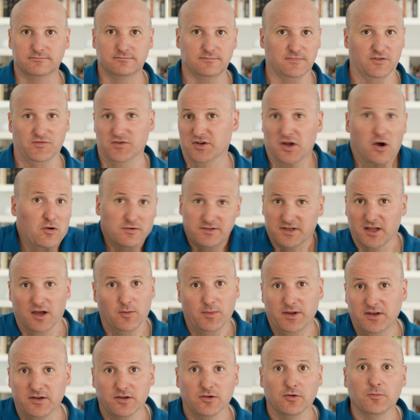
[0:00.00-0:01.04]
If you don't, tell
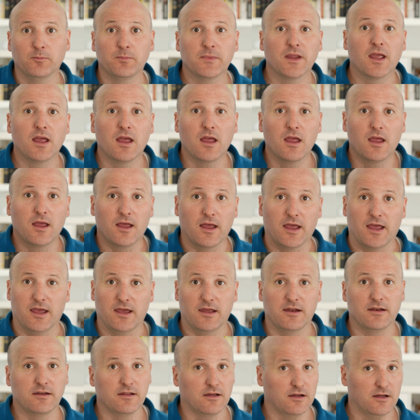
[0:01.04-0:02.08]
me too.
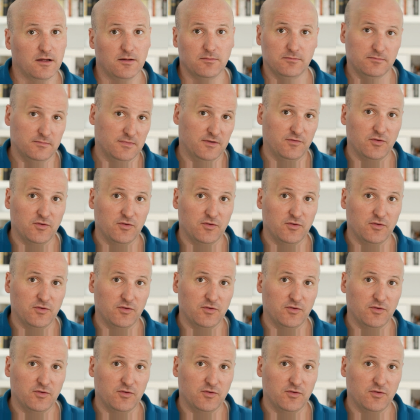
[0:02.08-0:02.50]
And